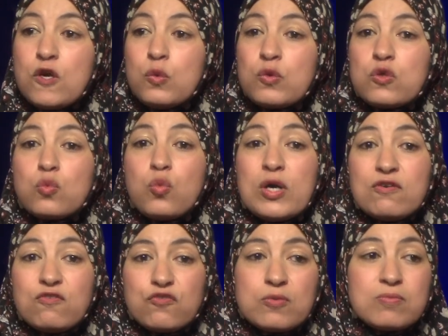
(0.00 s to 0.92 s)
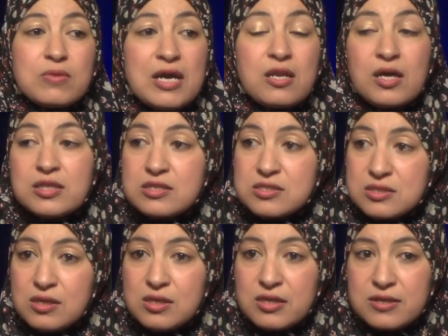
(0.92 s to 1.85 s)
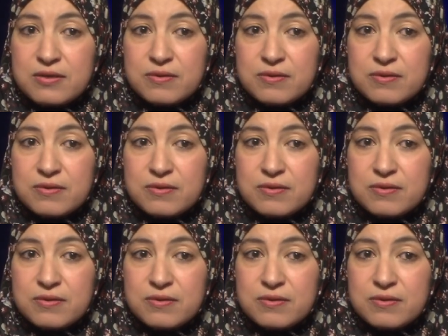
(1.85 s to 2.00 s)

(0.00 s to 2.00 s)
with one from Al-Ansar.